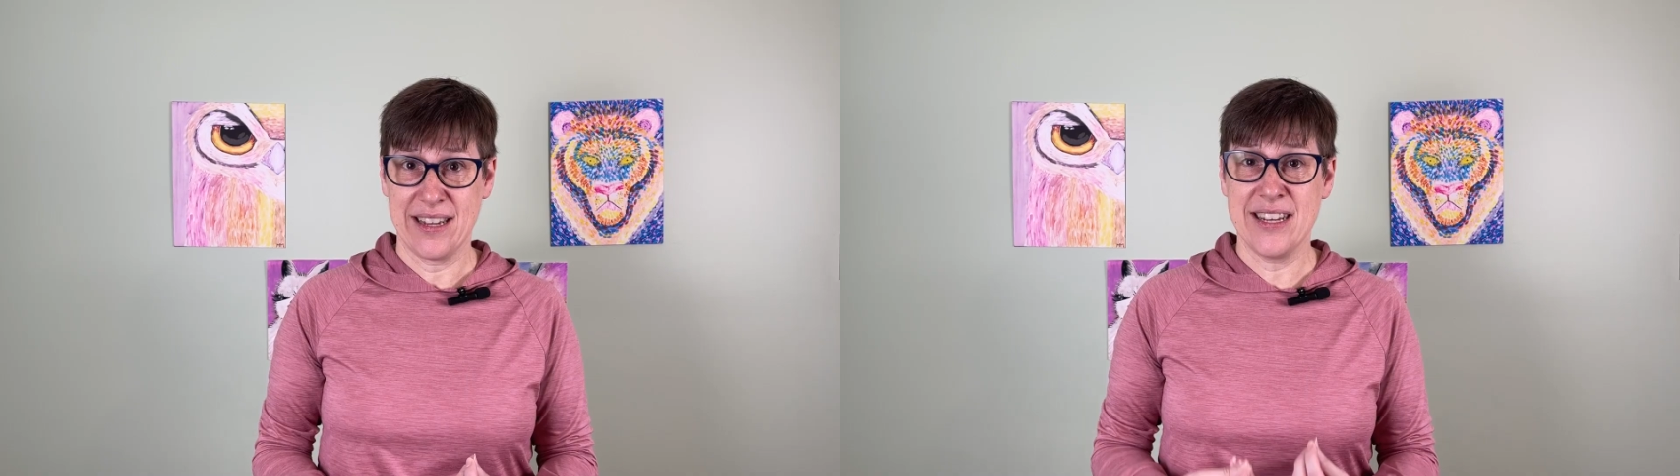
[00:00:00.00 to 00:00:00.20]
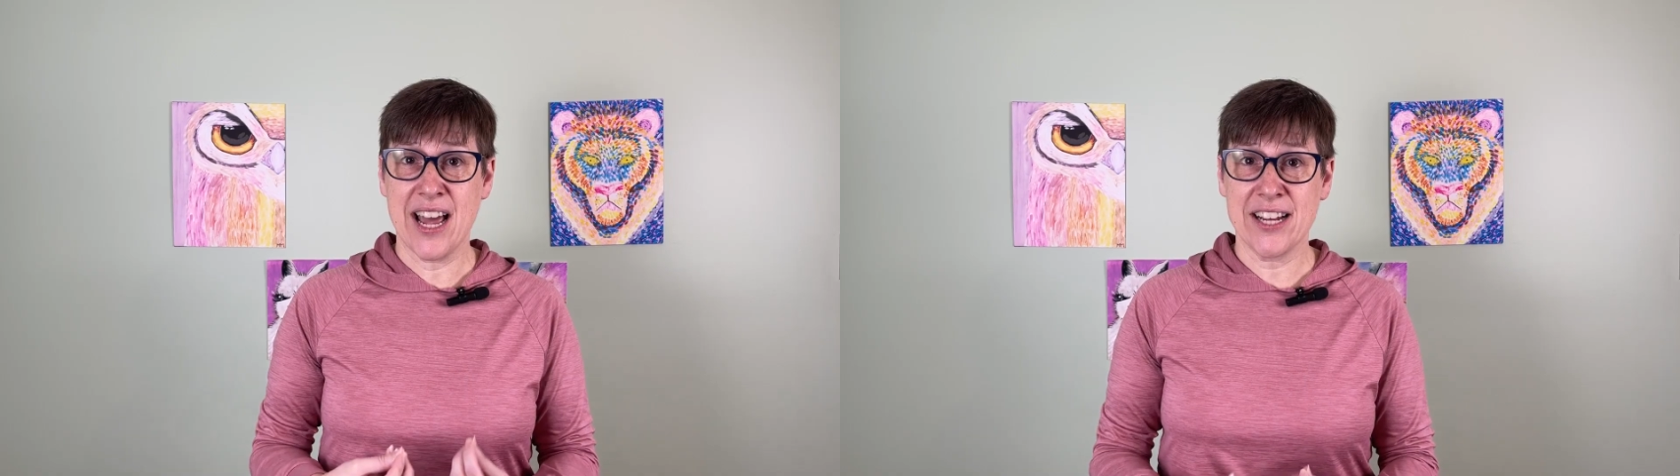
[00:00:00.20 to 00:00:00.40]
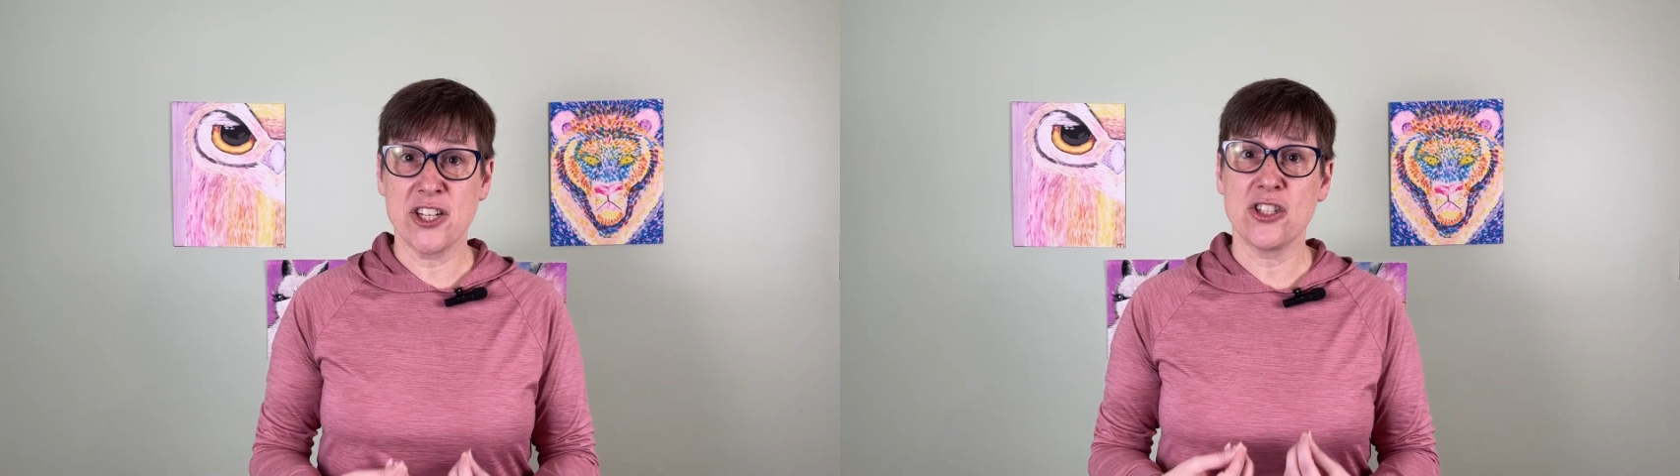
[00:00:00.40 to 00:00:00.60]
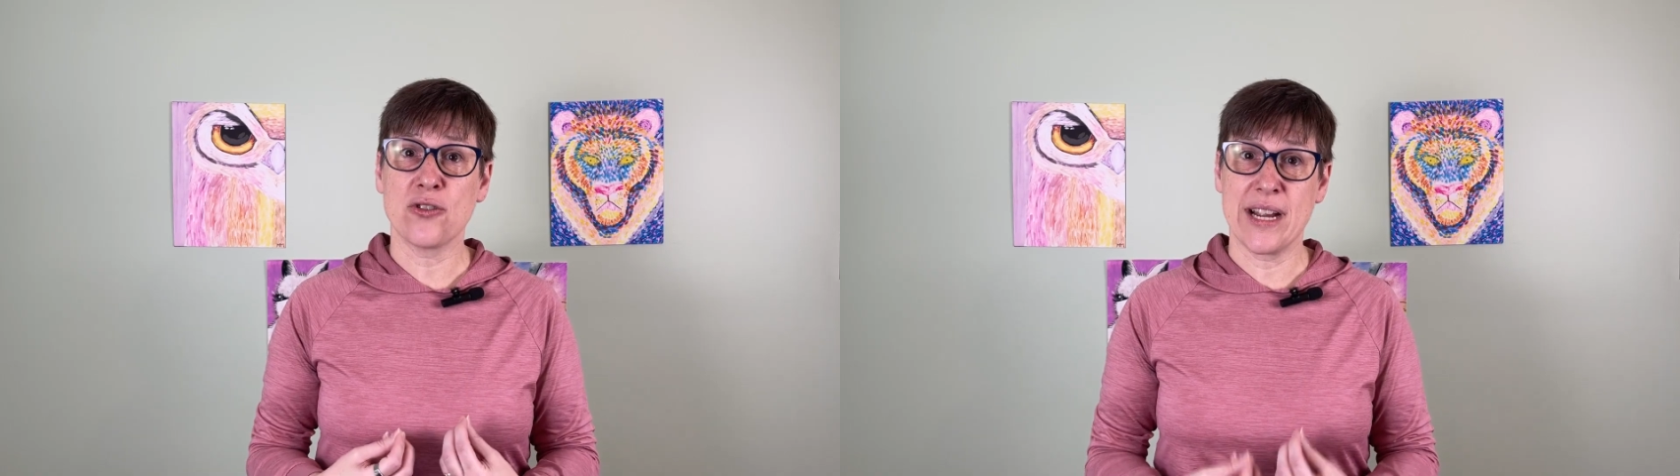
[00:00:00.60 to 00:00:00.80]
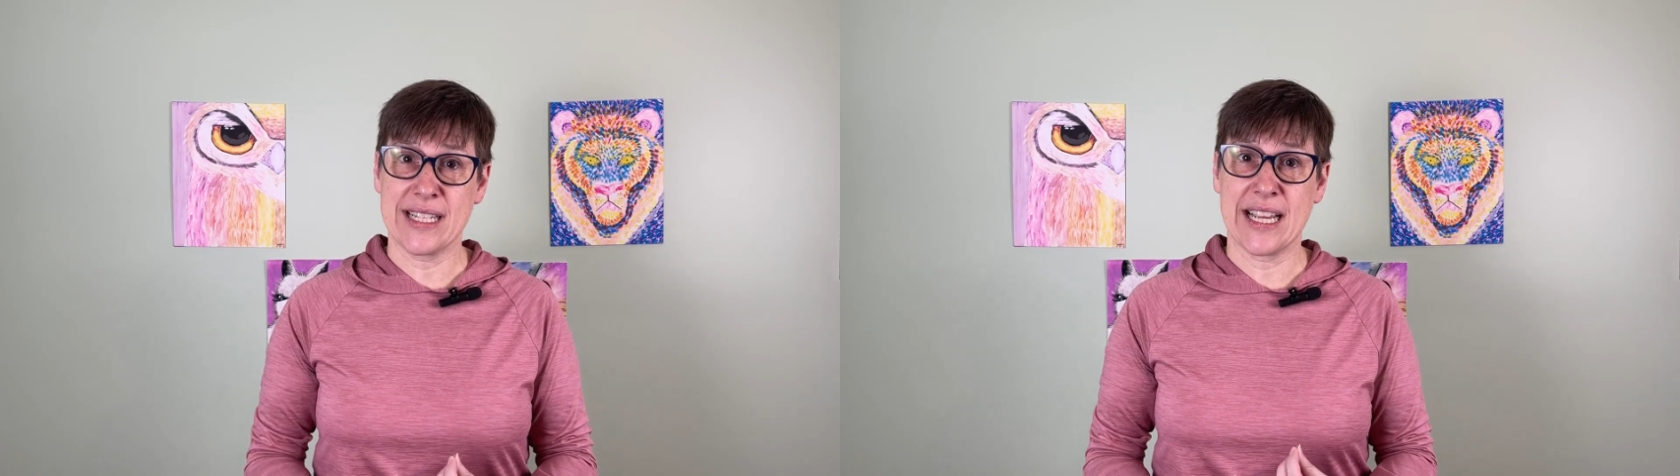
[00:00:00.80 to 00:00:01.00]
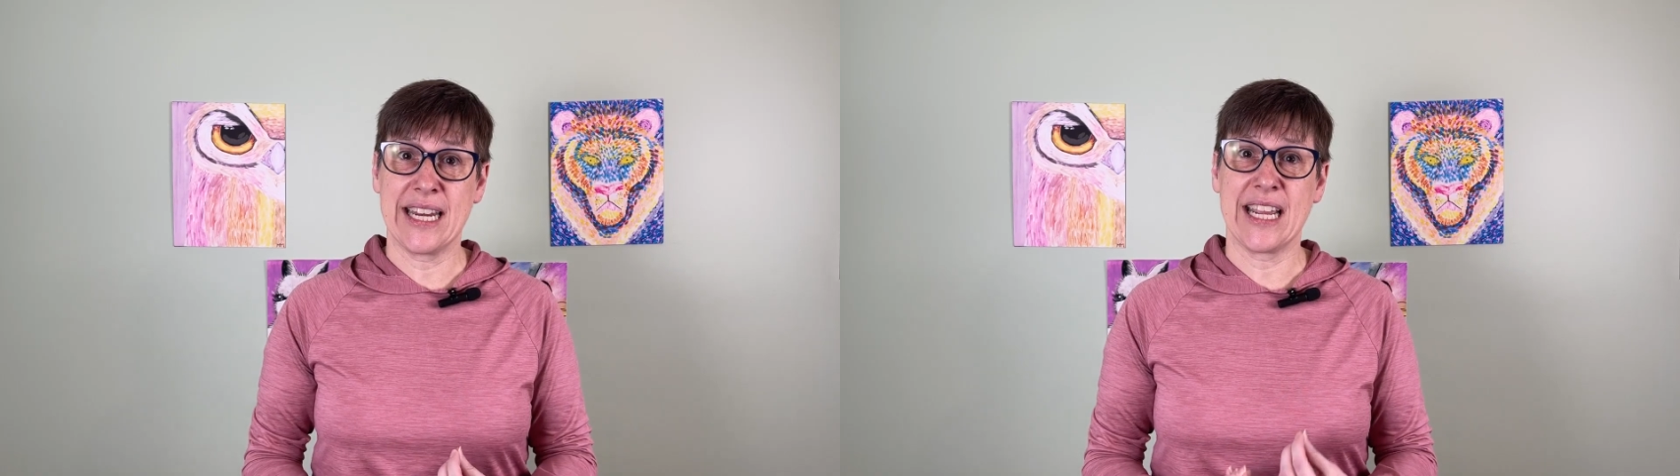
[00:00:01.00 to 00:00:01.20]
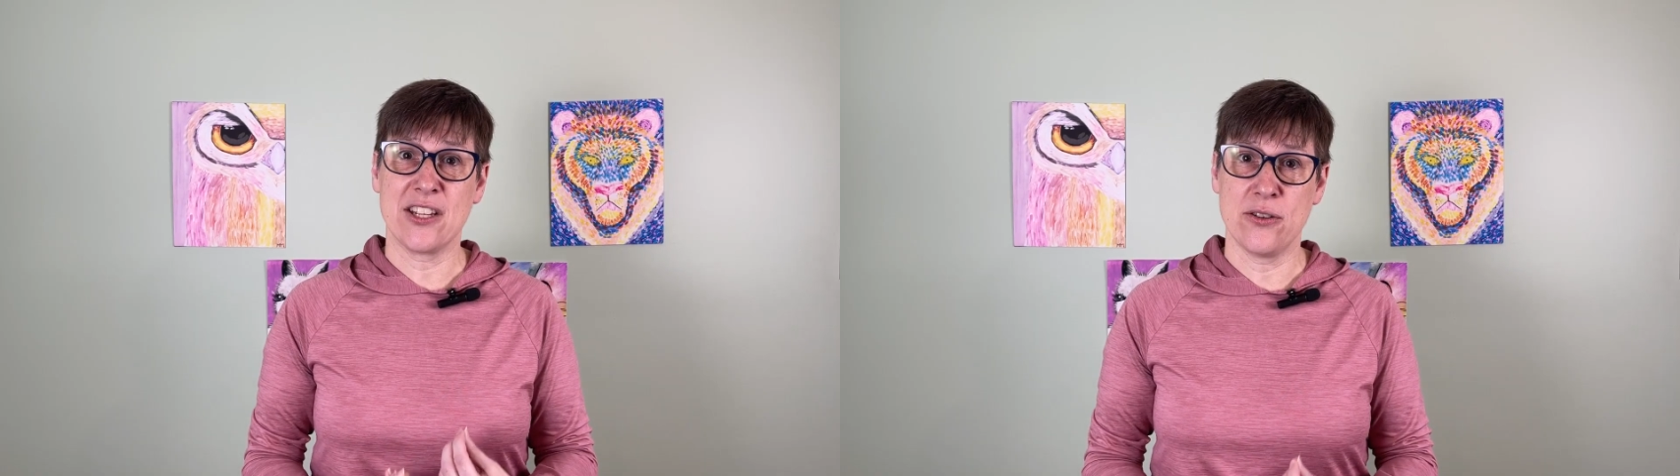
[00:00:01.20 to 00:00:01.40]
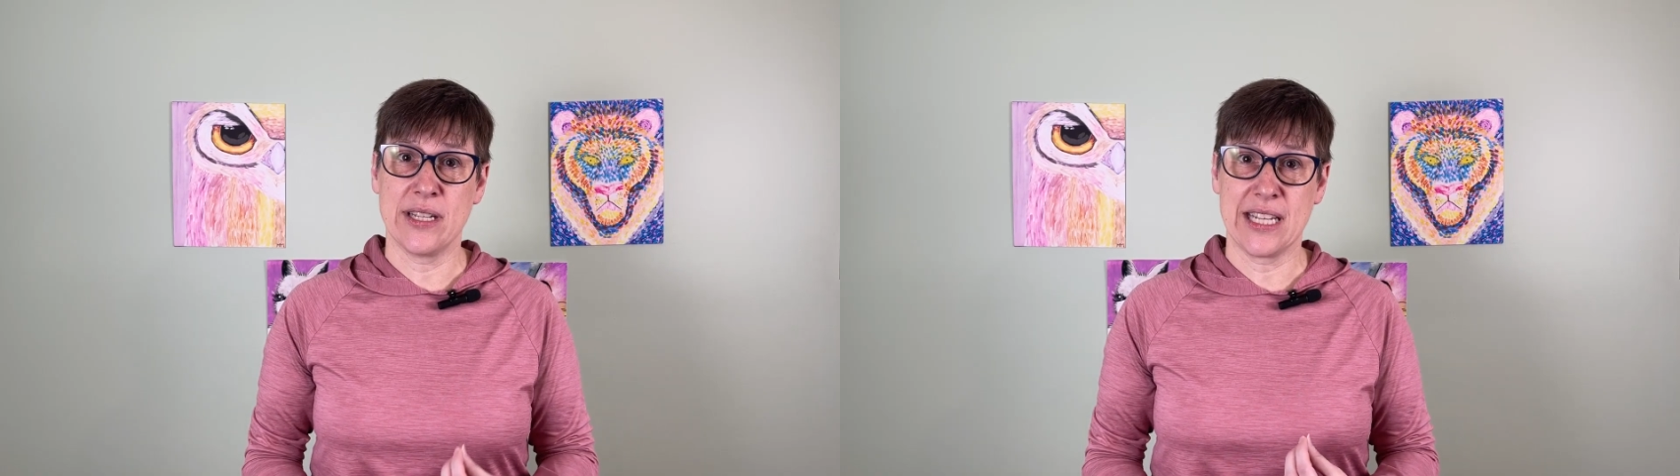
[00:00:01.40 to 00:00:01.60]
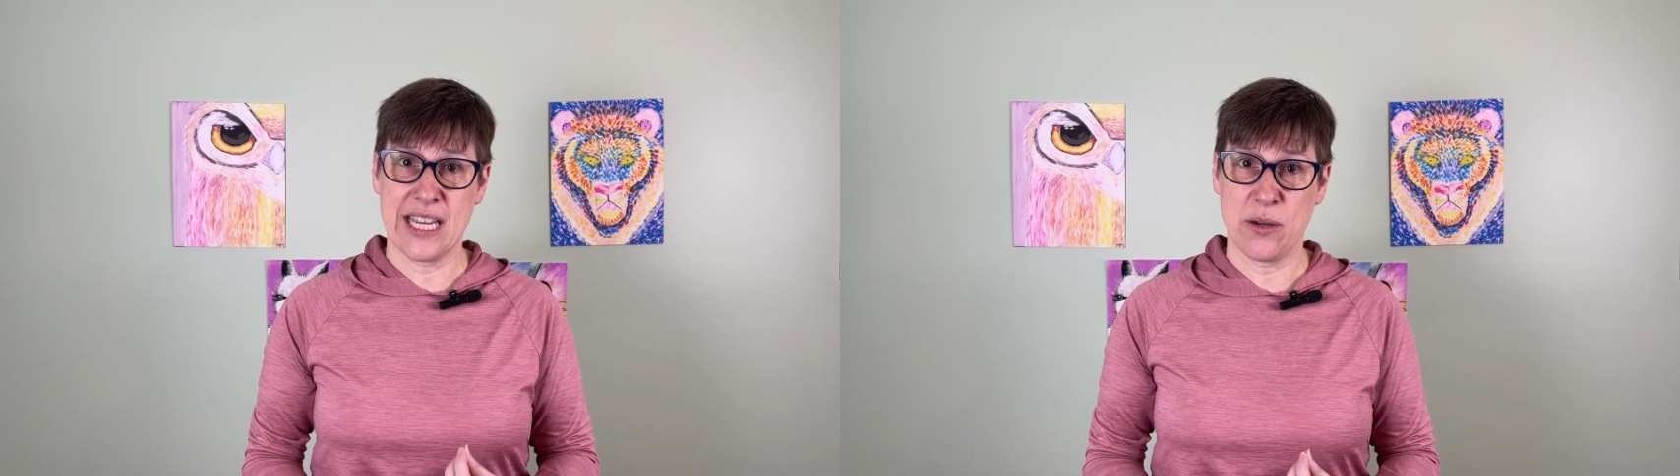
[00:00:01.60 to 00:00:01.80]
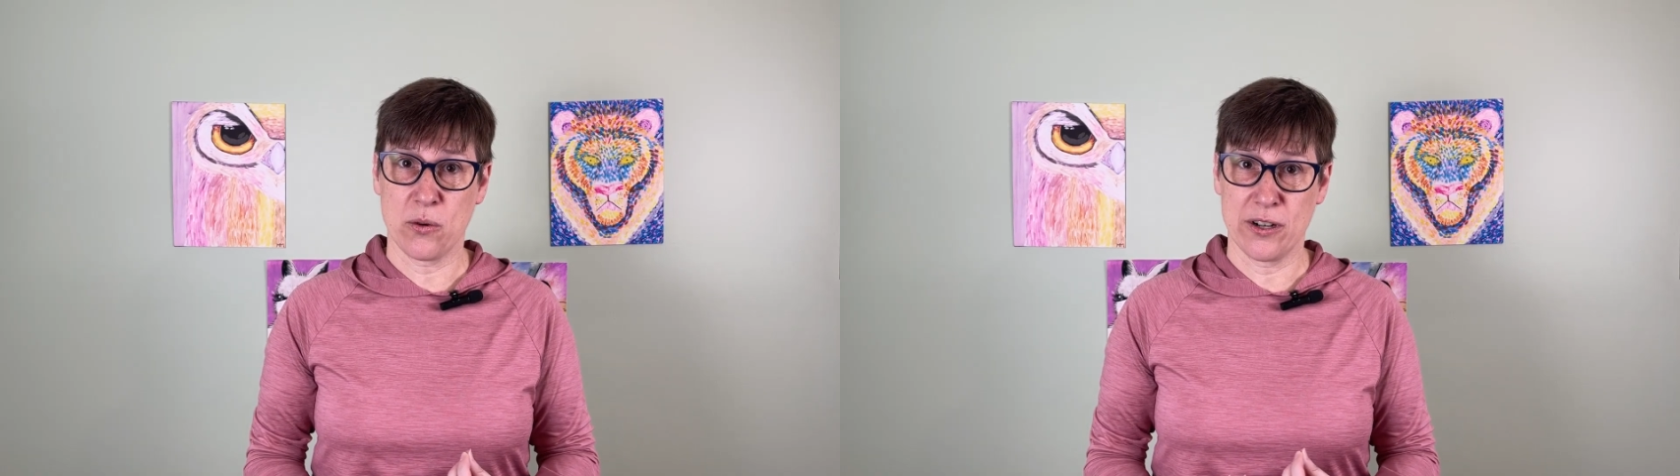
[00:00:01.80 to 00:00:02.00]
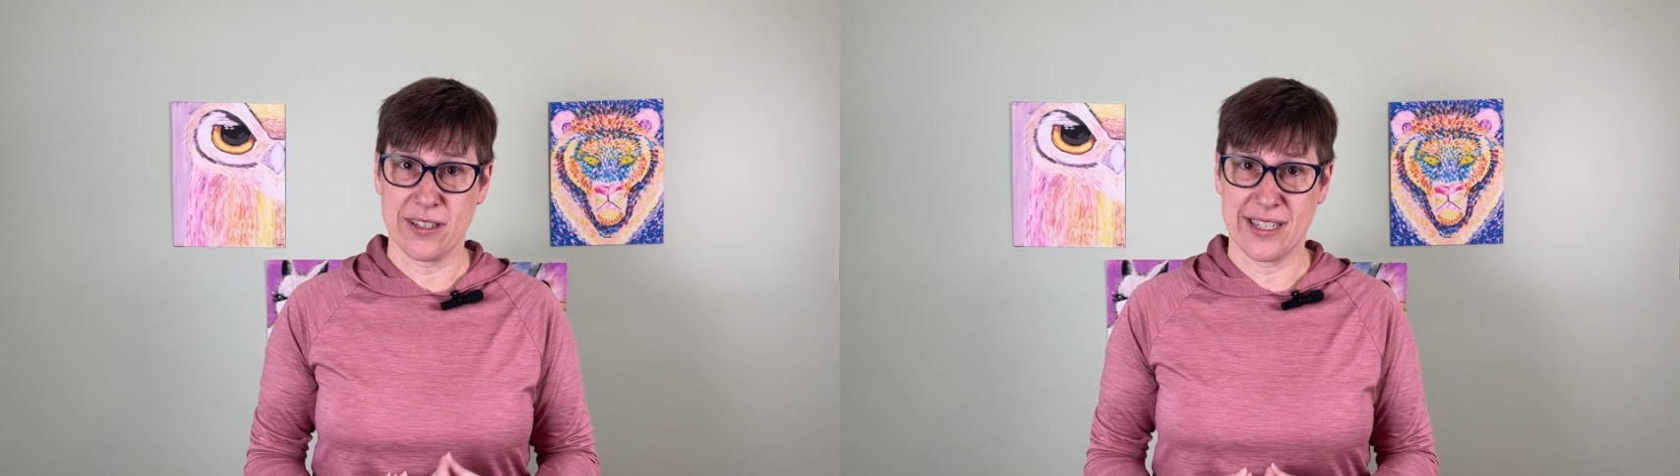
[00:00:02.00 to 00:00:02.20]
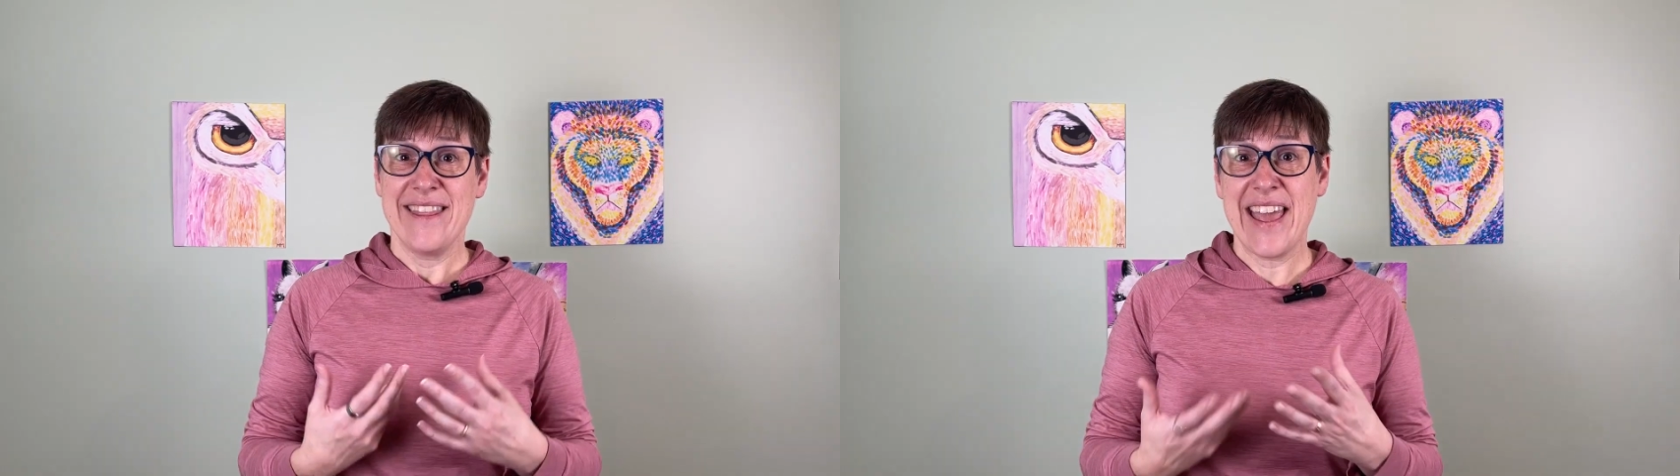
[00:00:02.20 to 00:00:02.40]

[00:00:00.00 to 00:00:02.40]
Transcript: not just translating and using keywords.